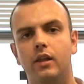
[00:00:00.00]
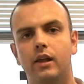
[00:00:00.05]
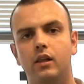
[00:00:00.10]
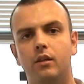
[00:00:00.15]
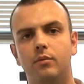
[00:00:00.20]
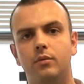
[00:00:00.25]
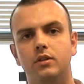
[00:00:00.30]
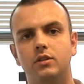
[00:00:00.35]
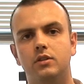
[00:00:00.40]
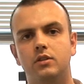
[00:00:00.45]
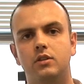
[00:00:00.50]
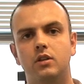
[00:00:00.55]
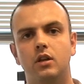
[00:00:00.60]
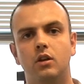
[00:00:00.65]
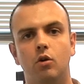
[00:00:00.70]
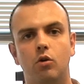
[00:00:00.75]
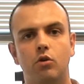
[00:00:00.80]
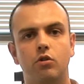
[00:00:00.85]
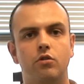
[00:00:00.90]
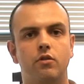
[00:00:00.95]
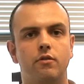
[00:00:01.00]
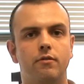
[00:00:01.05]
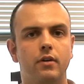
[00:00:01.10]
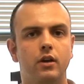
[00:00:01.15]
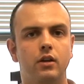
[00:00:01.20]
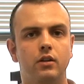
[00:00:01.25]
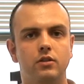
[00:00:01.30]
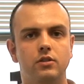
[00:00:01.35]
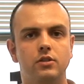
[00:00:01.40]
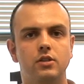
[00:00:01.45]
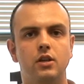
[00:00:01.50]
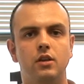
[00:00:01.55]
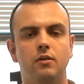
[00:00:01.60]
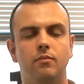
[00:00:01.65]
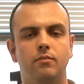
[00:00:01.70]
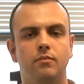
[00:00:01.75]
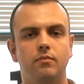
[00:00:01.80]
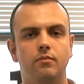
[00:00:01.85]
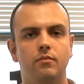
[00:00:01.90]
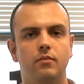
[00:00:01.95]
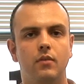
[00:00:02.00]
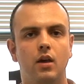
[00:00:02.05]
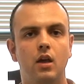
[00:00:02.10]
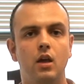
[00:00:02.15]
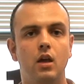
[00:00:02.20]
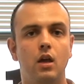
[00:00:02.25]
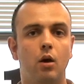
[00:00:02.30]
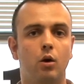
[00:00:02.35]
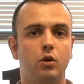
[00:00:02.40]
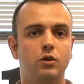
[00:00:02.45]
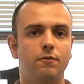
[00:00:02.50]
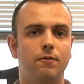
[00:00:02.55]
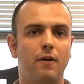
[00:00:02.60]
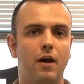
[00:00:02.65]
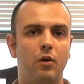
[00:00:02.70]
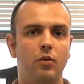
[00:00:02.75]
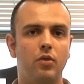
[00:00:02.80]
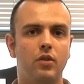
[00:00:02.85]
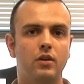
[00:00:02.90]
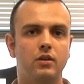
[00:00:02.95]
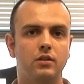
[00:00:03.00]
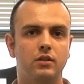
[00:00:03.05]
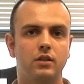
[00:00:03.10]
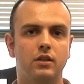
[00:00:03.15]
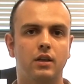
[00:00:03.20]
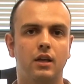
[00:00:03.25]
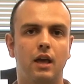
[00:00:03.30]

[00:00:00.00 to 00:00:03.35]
elements in order of valency. It was found that